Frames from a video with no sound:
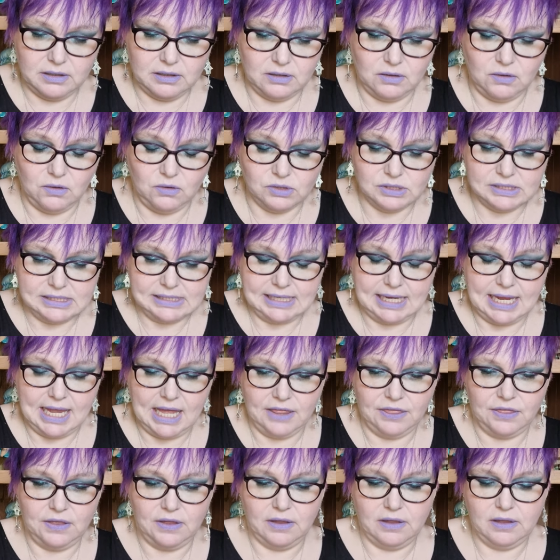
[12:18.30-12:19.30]
all
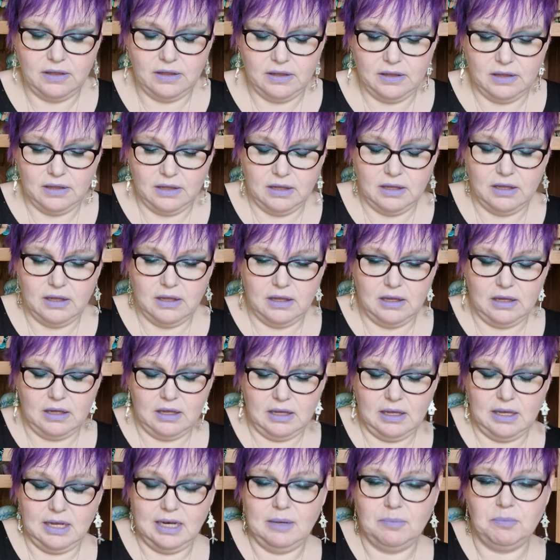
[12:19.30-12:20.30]
together,
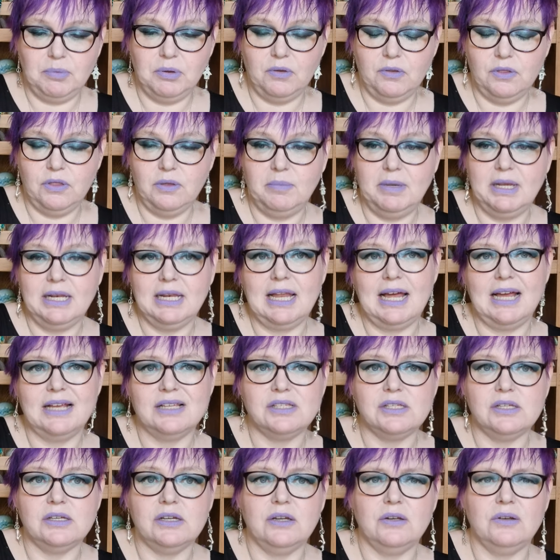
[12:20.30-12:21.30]
and I put them in like
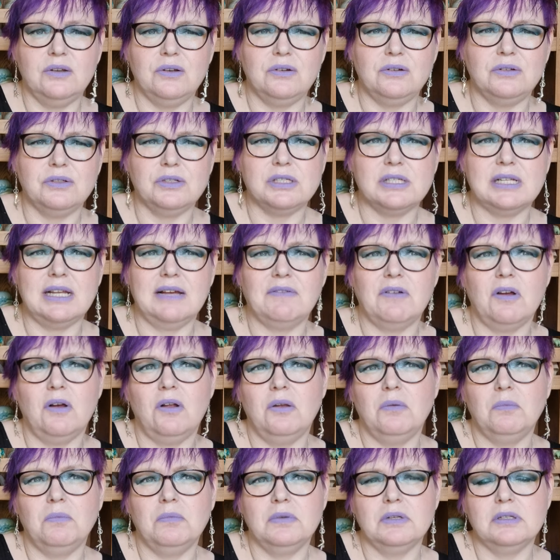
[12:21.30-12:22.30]
certain orders. I've got
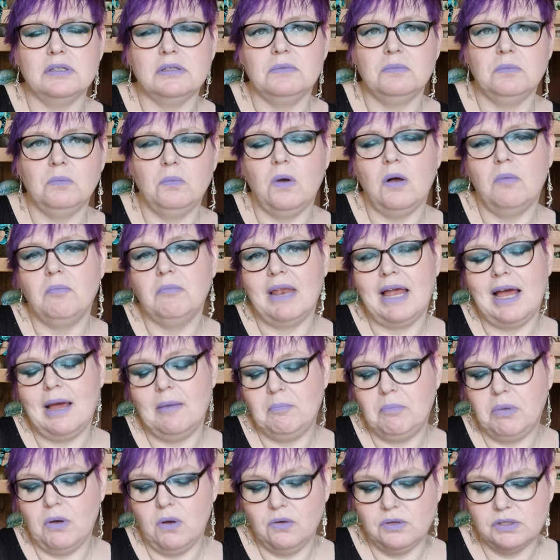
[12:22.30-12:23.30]
one
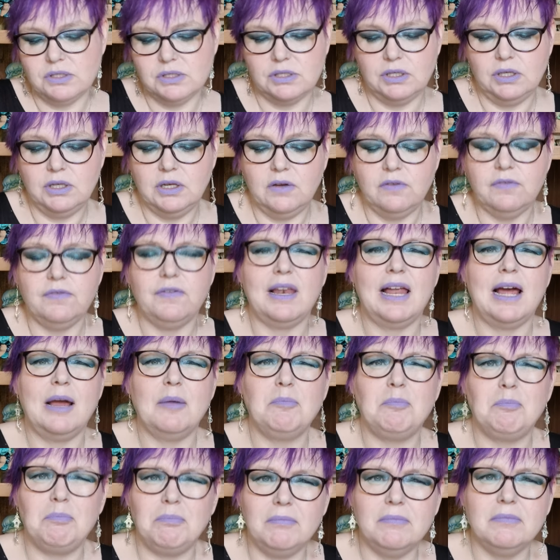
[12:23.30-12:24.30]
like box, you know, for like,
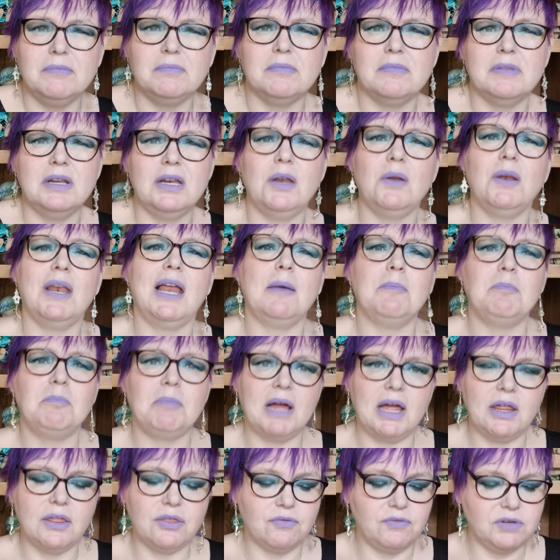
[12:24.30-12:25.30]
you know, like
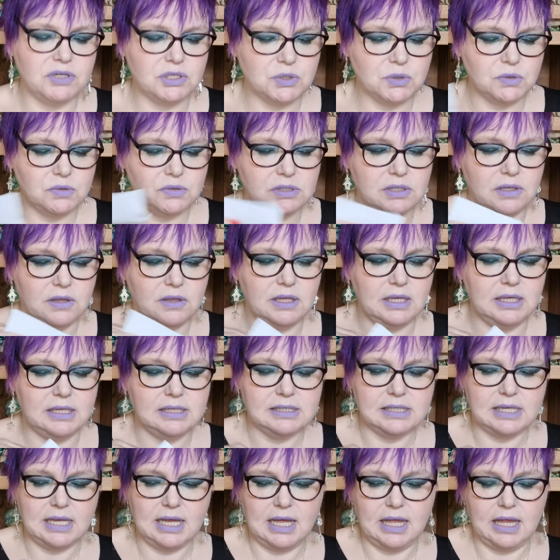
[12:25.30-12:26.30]
bath rituals and
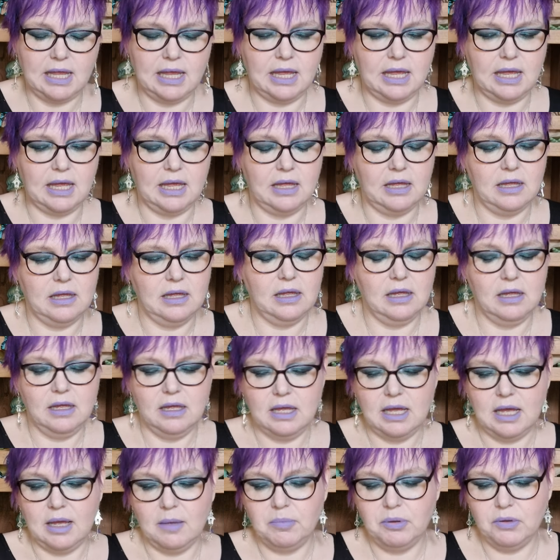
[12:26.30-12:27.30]
things like that.
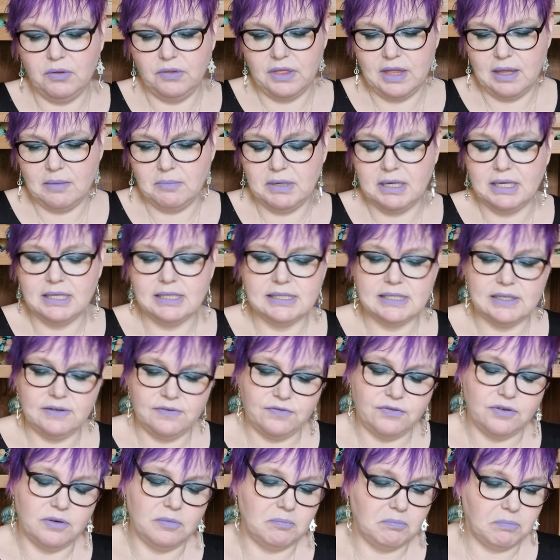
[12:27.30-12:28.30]
I put them in a
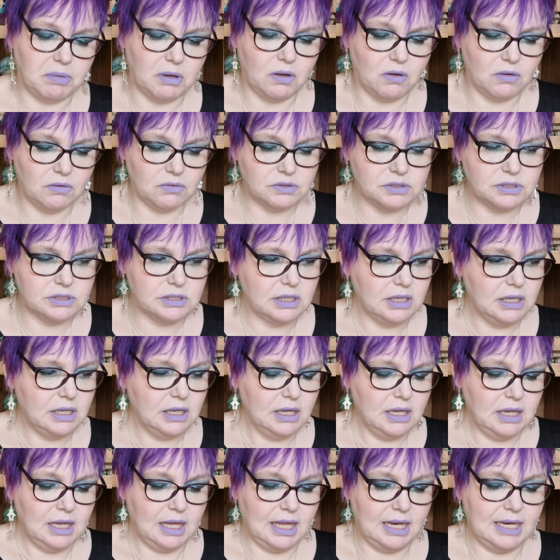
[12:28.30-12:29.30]
different box,
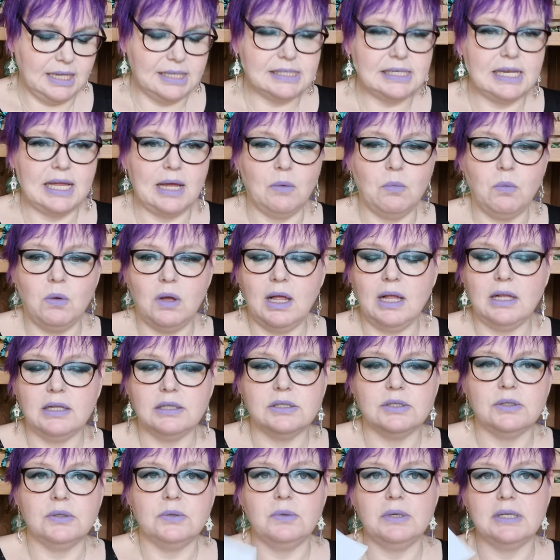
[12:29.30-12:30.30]
and it's like, what I'll
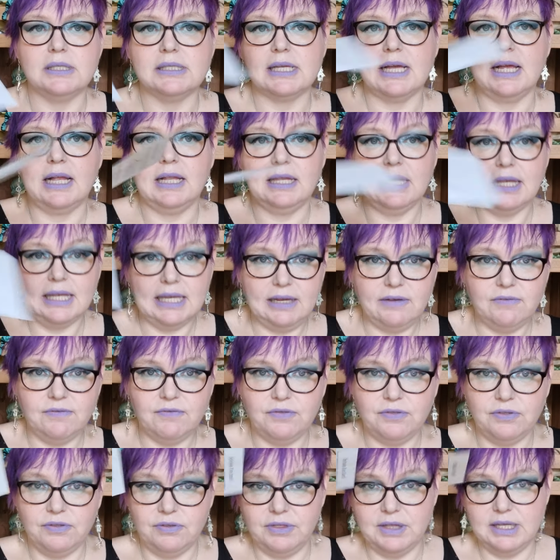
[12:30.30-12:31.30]
do is I'll leave
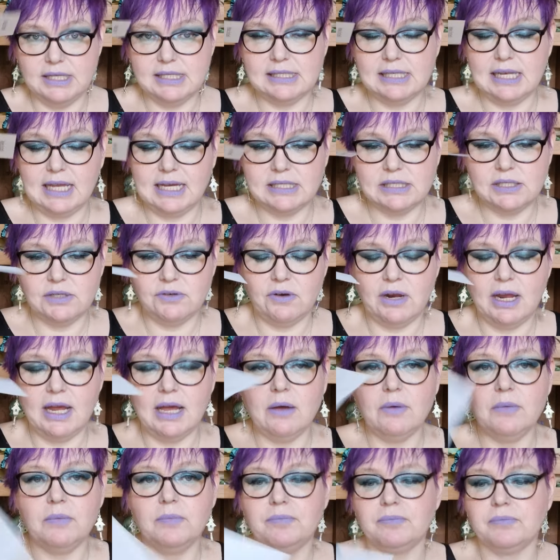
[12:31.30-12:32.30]
this letter
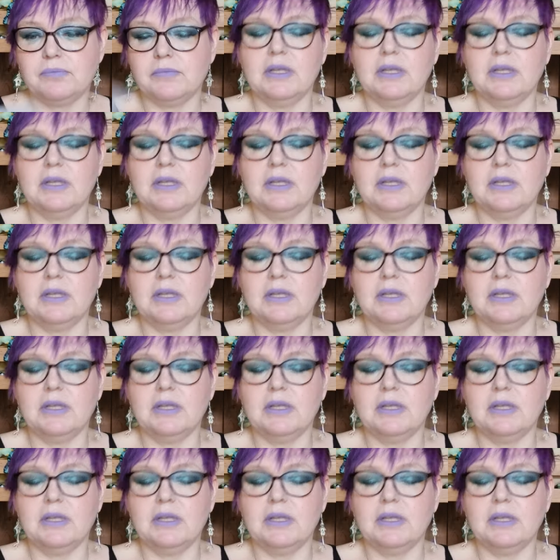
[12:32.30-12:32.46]
out,